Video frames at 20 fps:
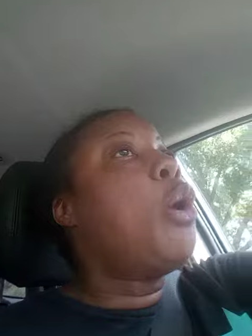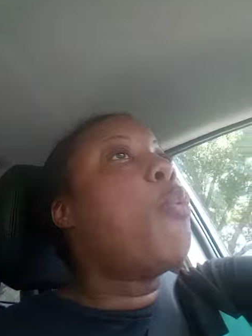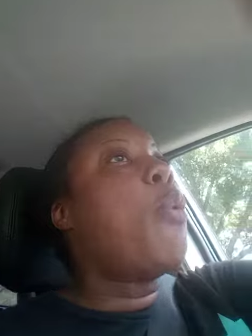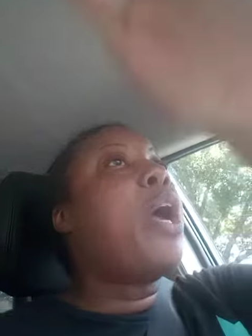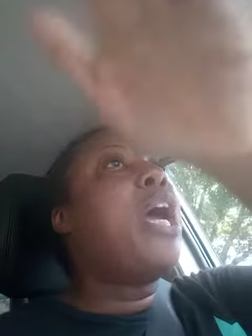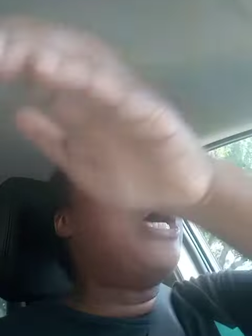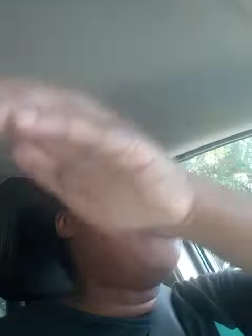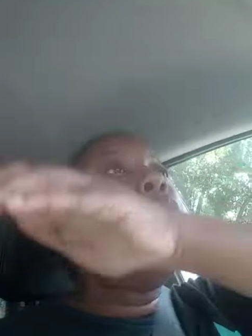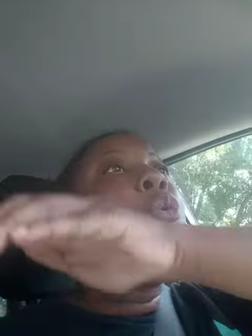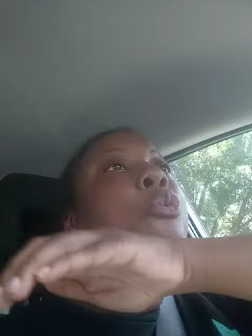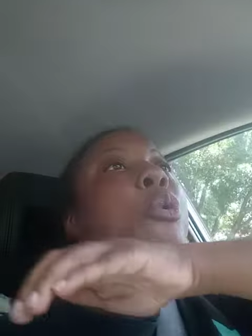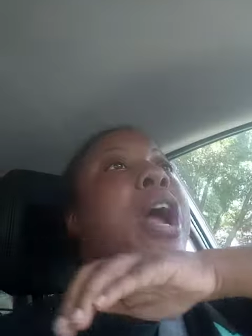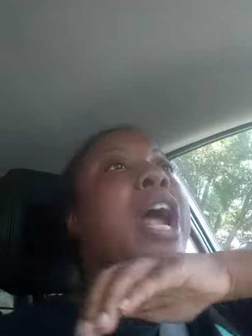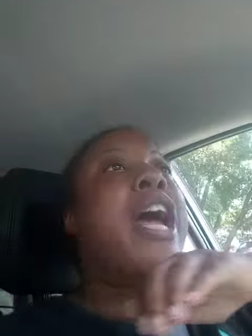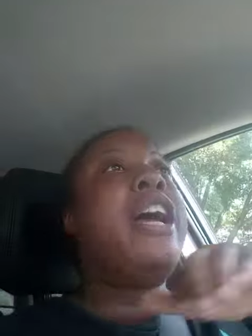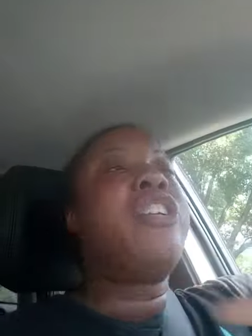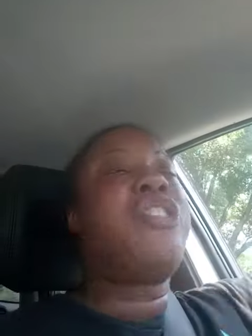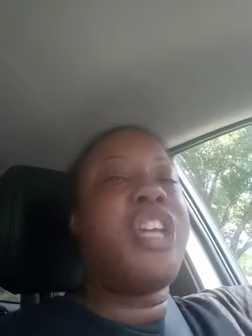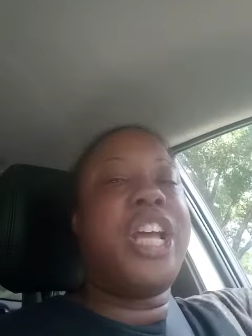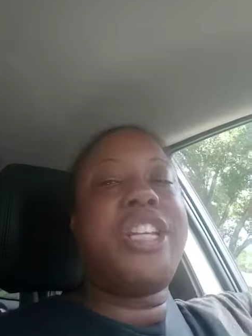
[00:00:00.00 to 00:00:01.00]
the way
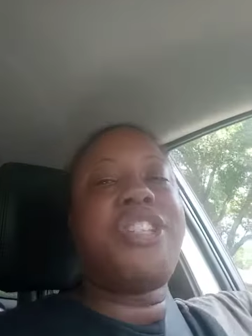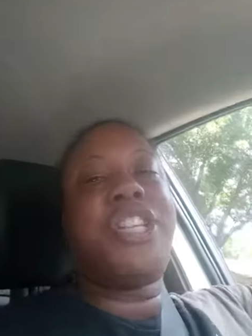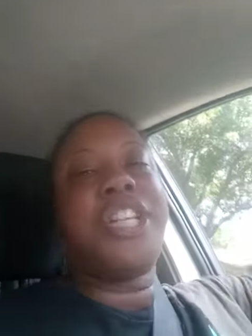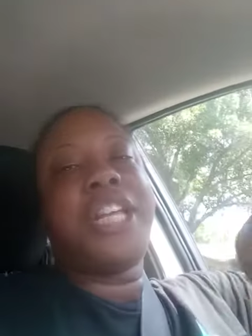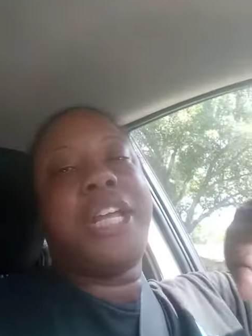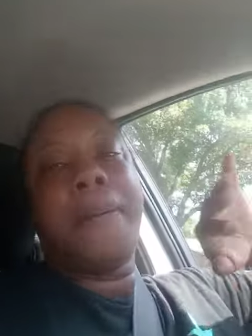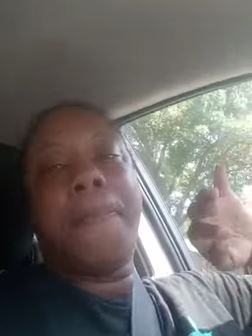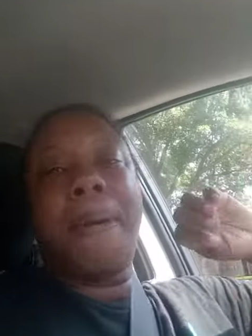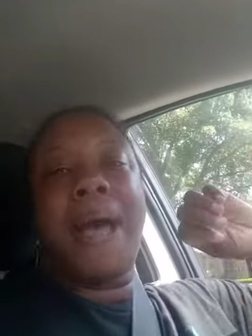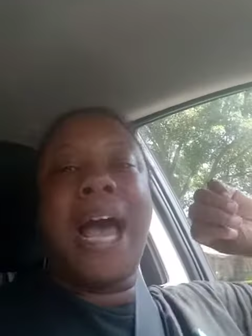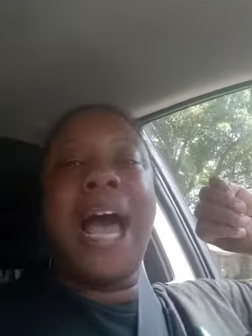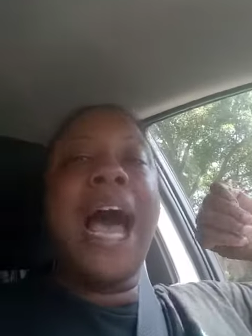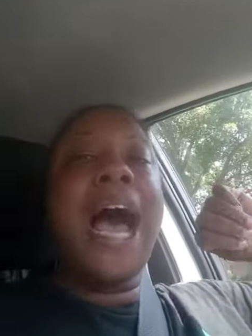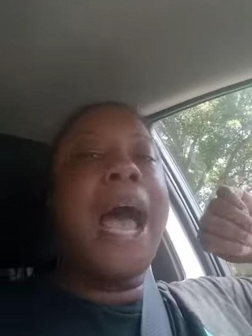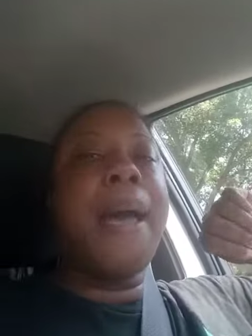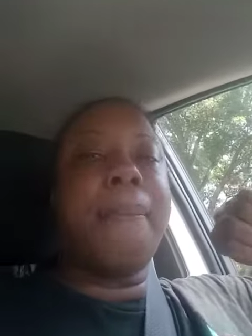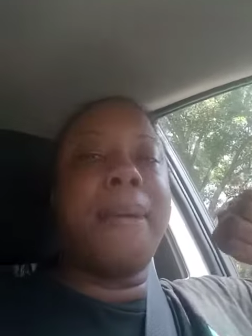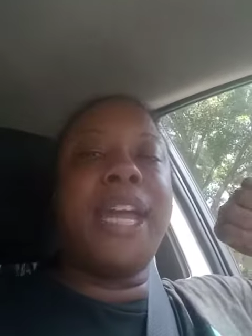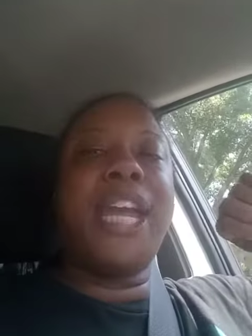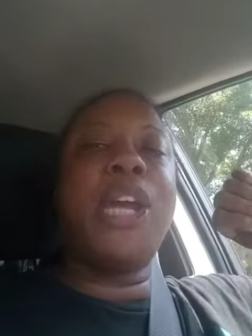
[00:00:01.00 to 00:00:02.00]
around just to get
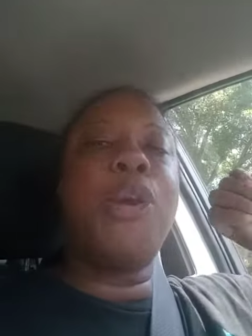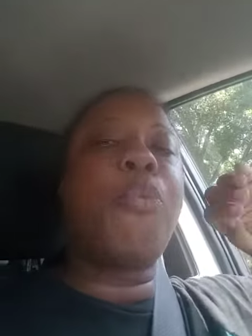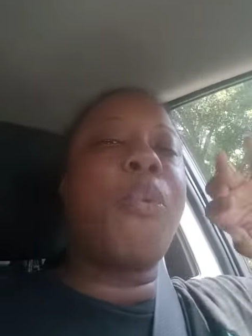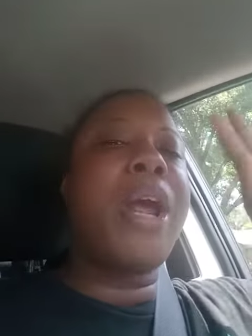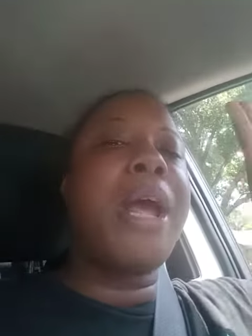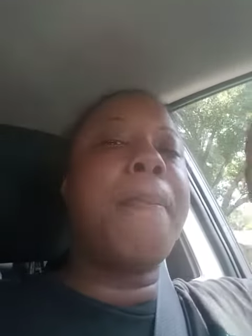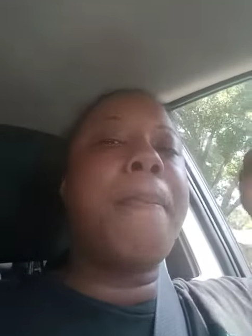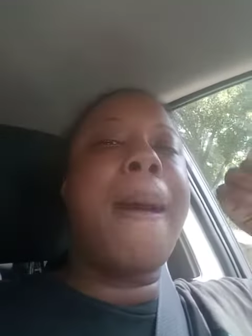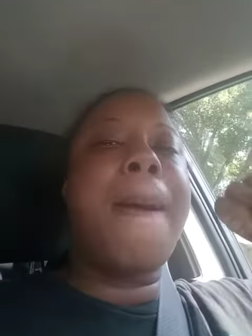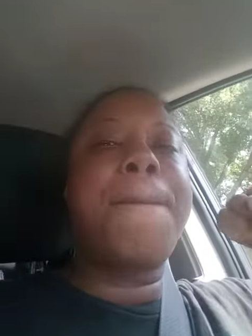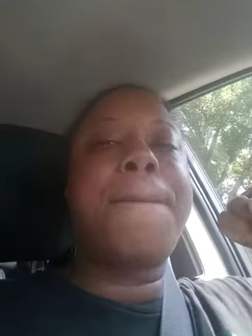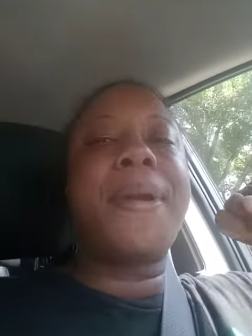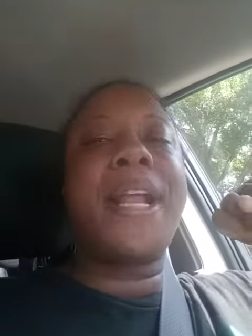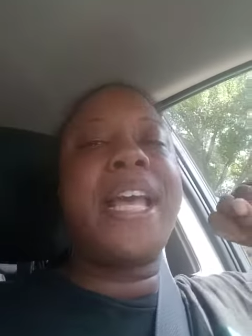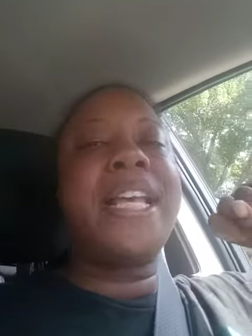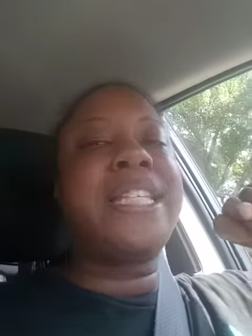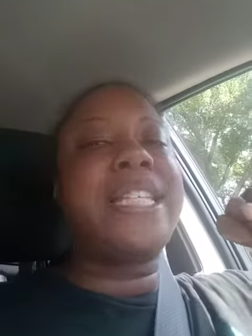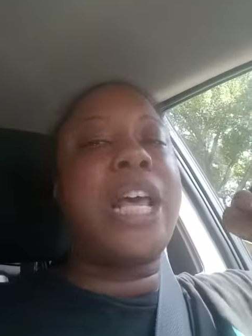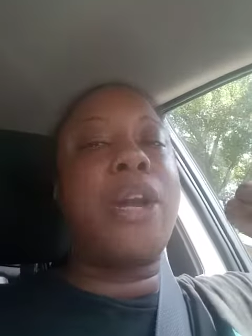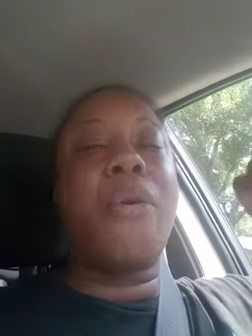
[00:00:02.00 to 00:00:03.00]
behind me. He ran my
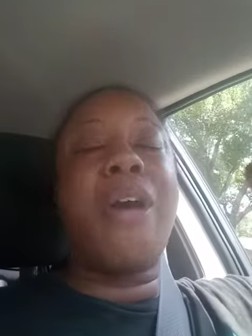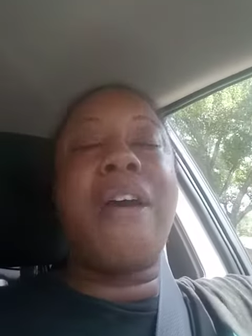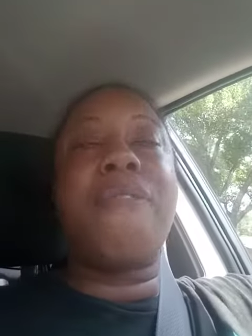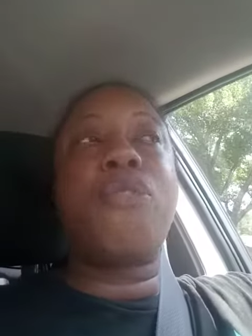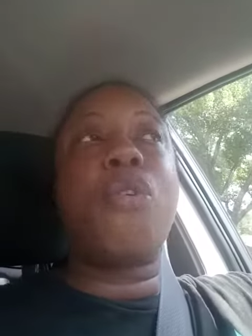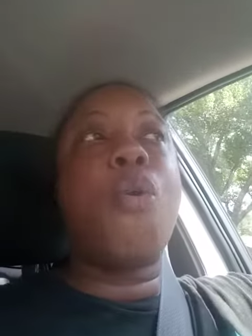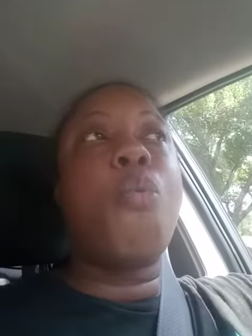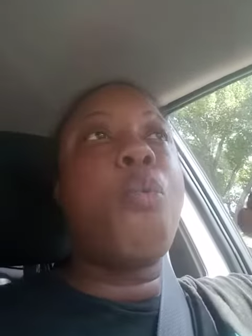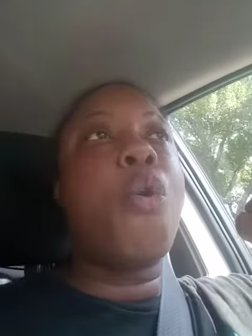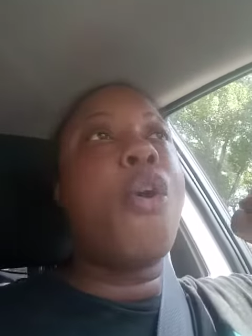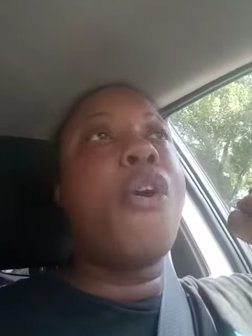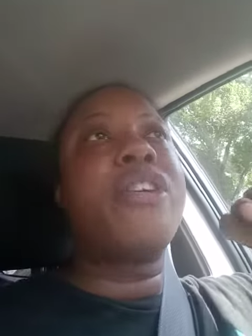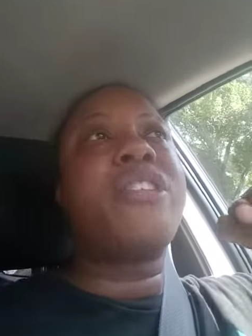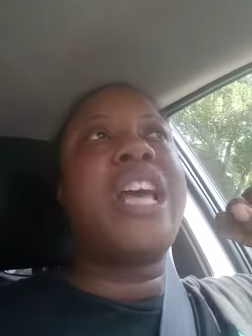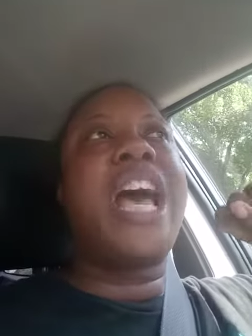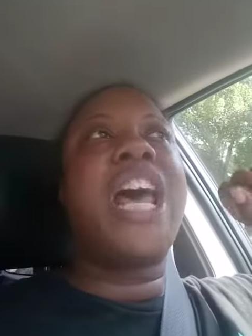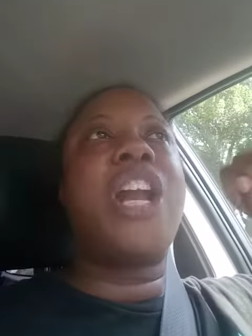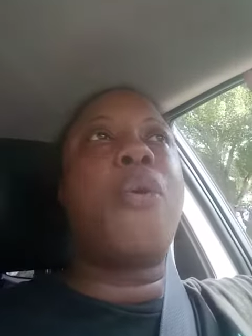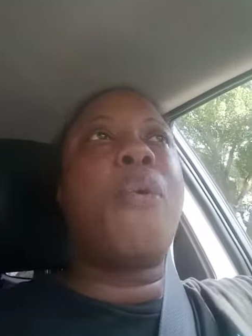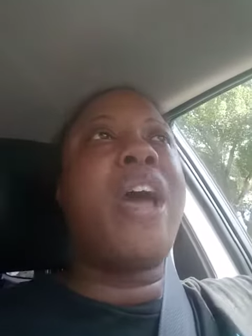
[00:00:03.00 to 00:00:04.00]
place. I don't have no warrants.
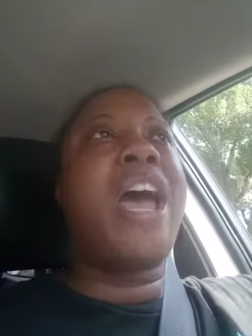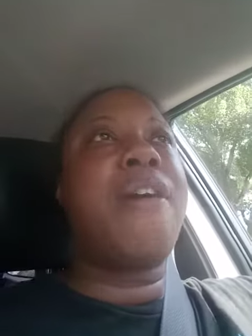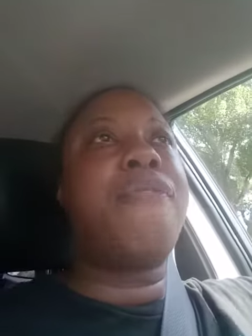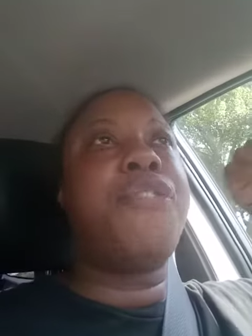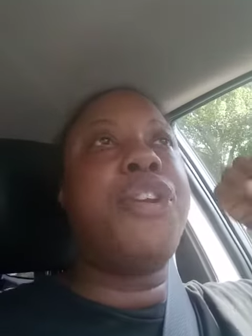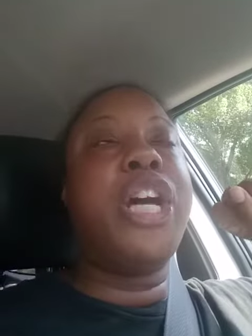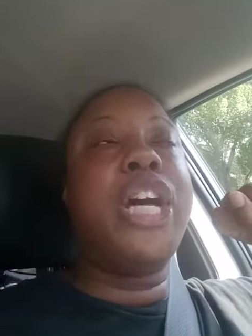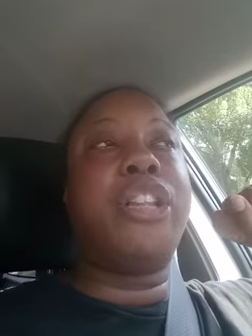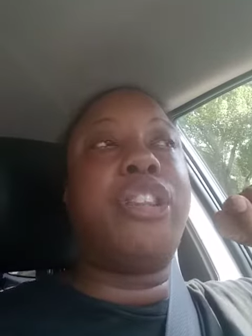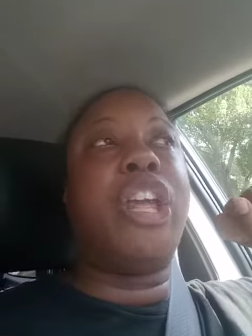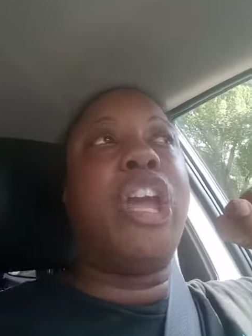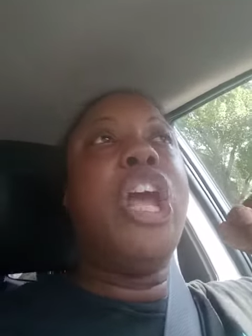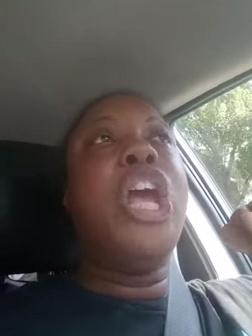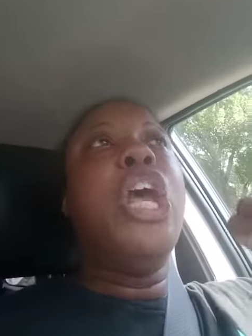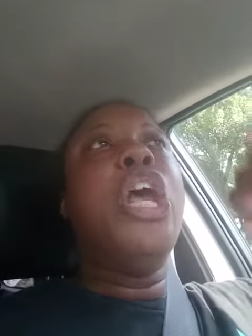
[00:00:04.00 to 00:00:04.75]
I don't have nothing.